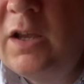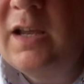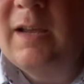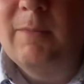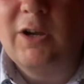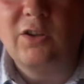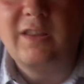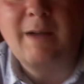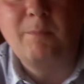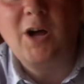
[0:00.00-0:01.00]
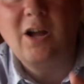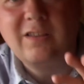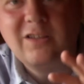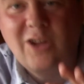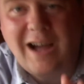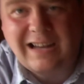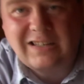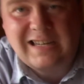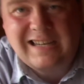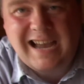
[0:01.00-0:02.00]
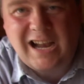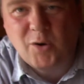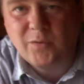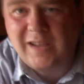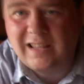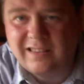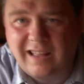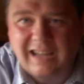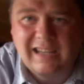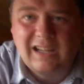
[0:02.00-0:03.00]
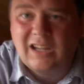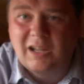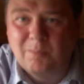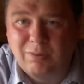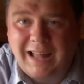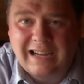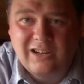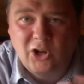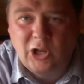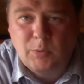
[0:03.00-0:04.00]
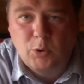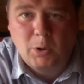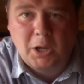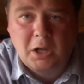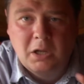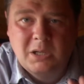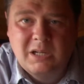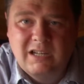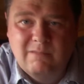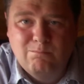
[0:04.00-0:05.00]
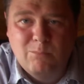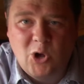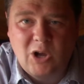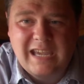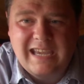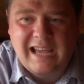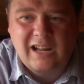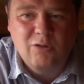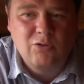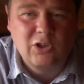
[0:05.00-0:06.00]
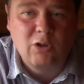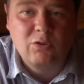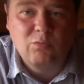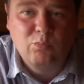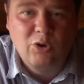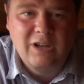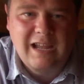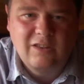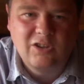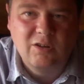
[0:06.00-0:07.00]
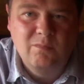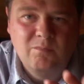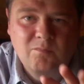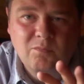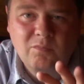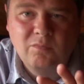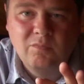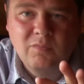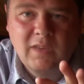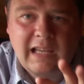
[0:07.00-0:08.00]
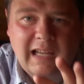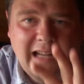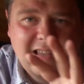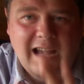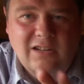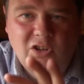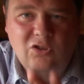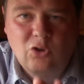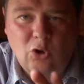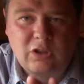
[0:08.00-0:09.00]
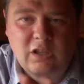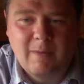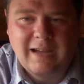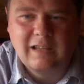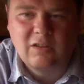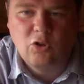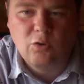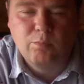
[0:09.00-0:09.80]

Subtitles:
because that part is not actually yellow. I think it's like a black colour or a murky yellow, so it will need some attention sorted to make this look